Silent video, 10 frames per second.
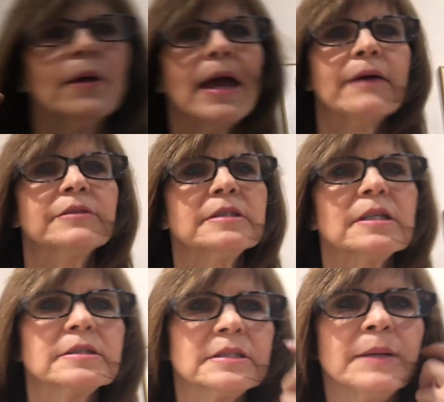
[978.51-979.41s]
have just
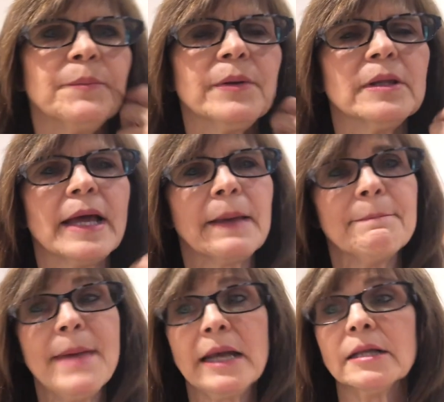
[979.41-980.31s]
a simple like
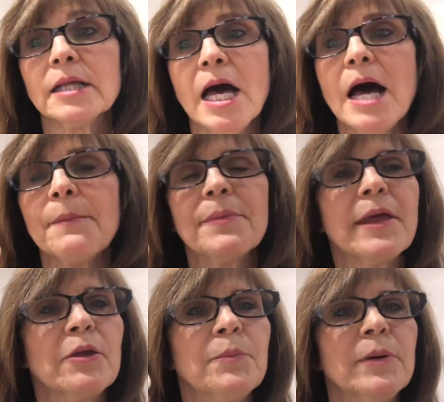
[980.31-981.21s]
metal cup
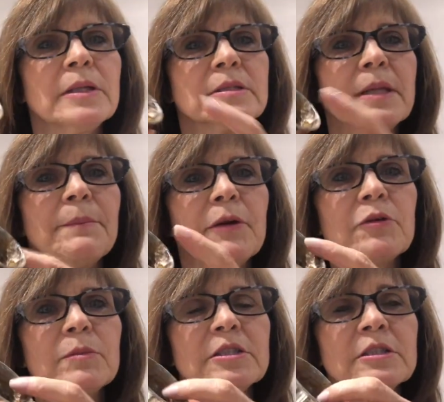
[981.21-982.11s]
that you put some
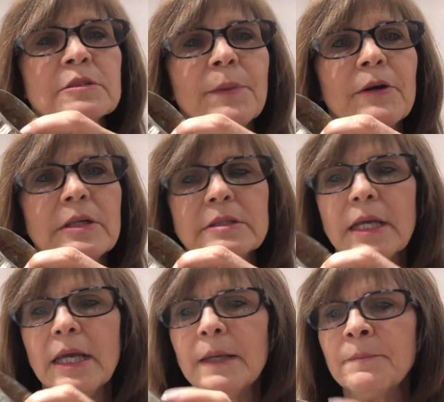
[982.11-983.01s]
mineral spirits
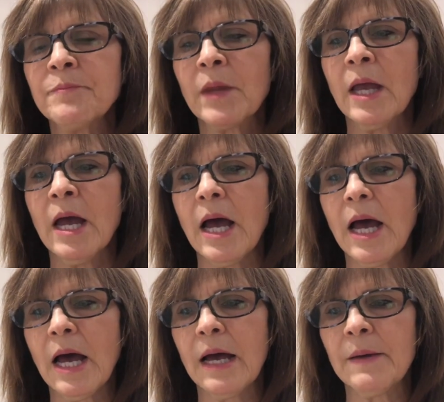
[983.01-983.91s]
in.
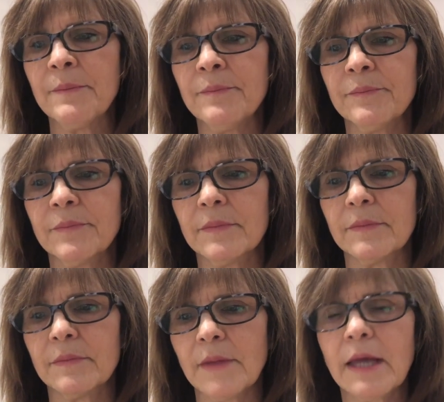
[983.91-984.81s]
Um,
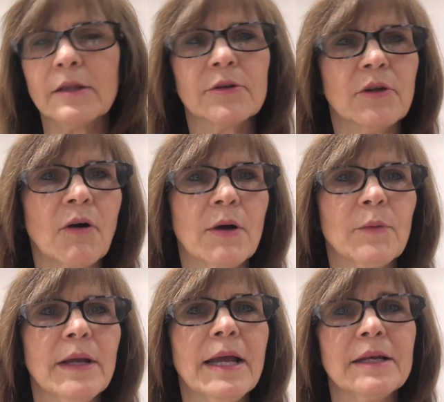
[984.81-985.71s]
I learned the hard
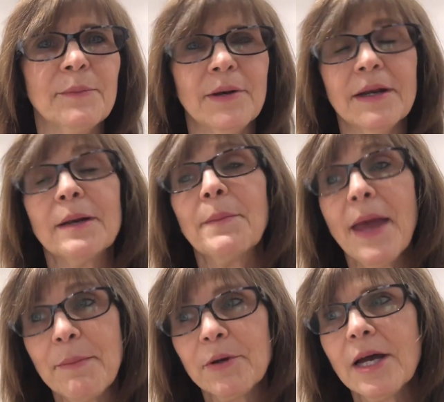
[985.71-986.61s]
way not to put in a
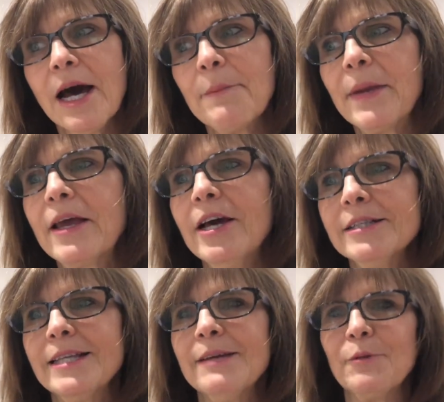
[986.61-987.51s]
paper cup
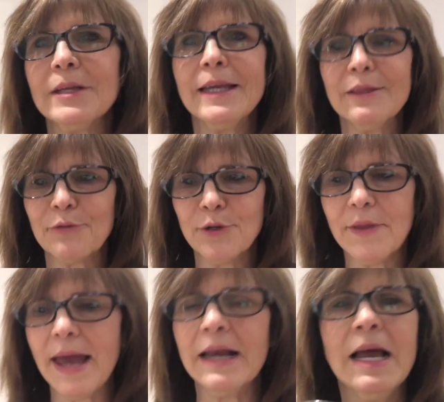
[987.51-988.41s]
because it will eat through
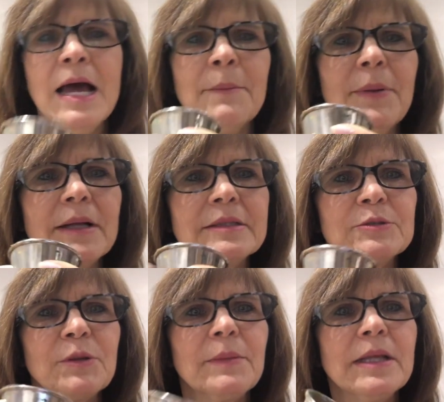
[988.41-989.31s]
that, but
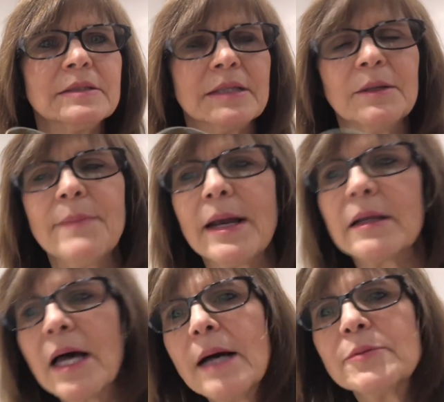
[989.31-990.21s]
some of these little metal
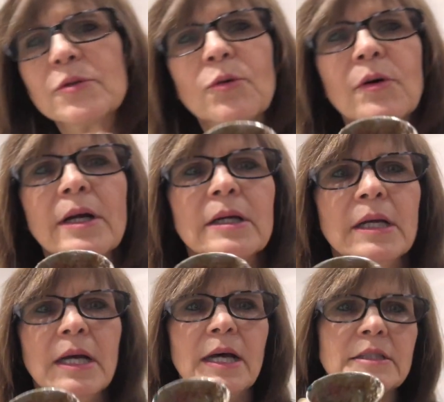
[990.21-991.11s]
cups or a,
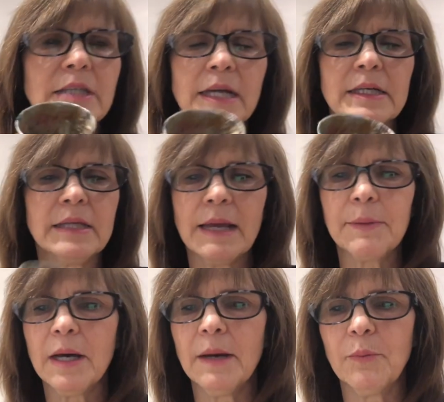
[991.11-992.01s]
a china type
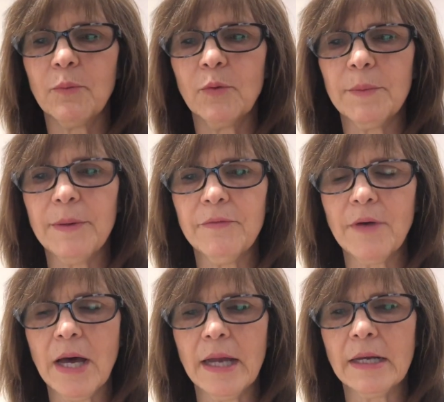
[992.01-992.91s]
cup would be
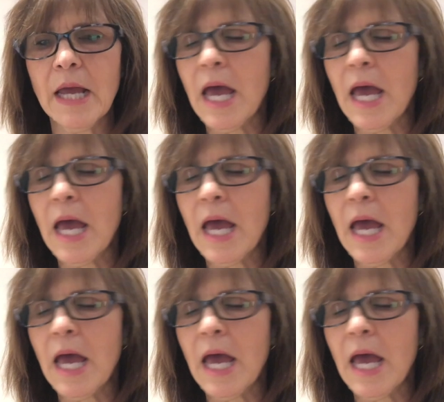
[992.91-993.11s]
fine.